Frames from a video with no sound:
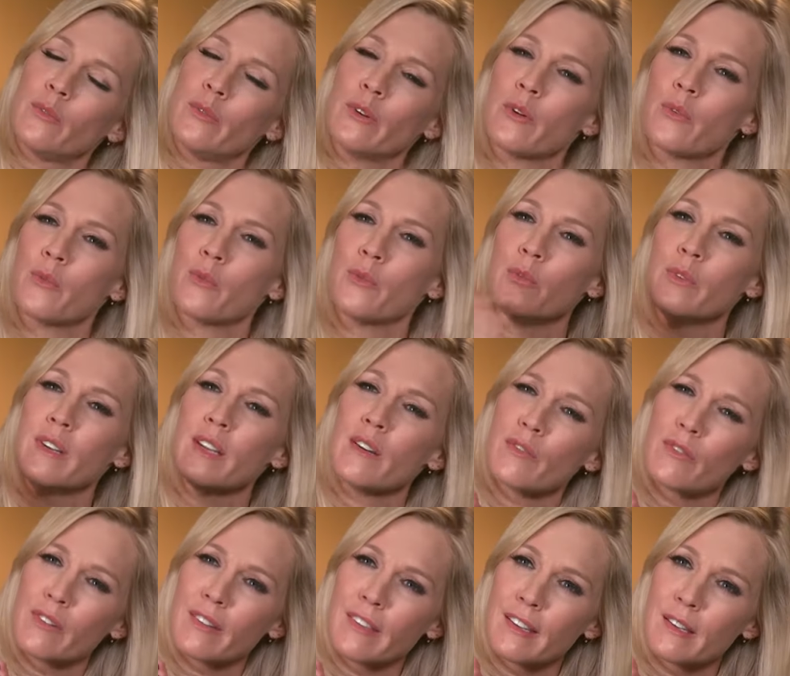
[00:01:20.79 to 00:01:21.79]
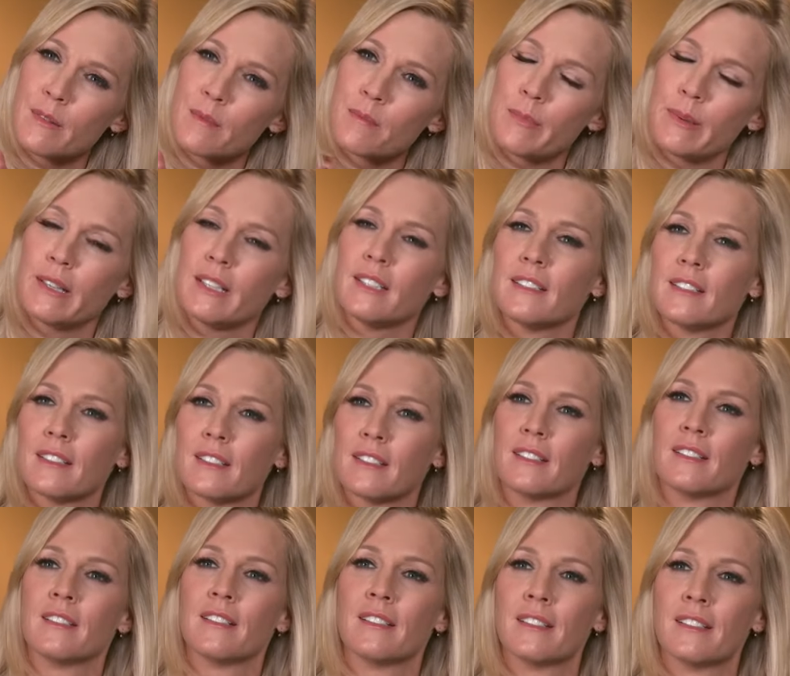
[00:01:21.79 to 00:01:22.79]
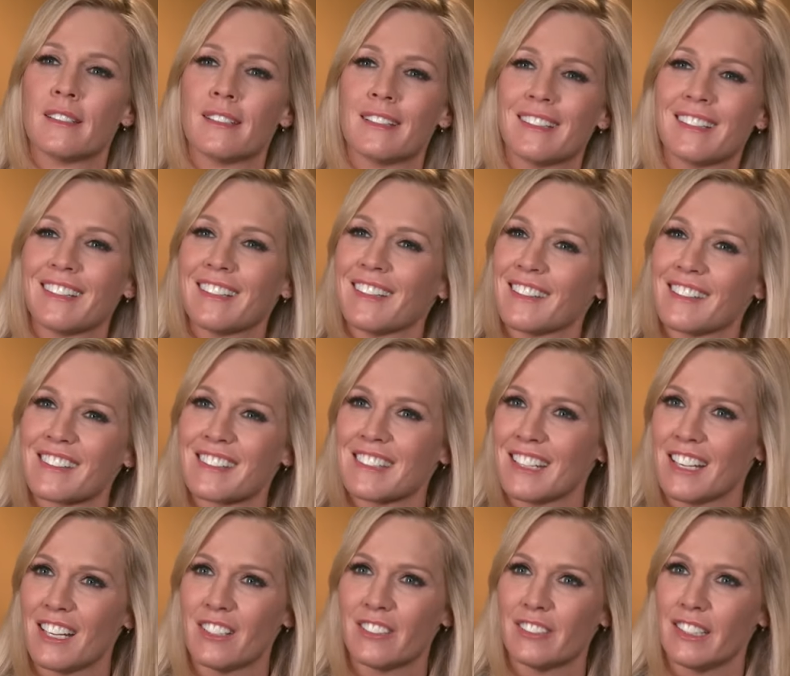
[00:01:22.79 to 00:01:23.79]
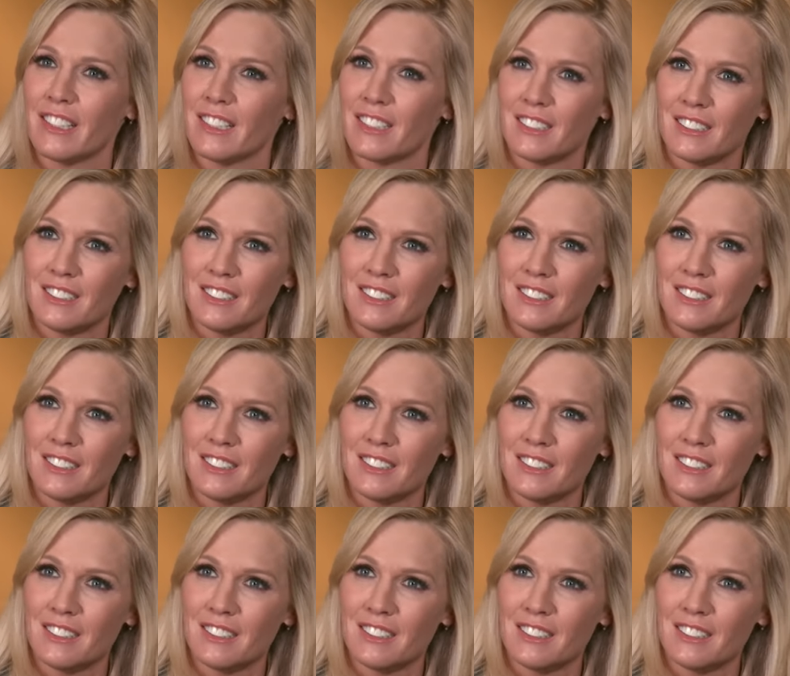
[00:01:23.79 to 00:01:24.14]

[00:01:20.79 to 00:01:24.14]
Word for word: want to ruin it for them, but it's not real.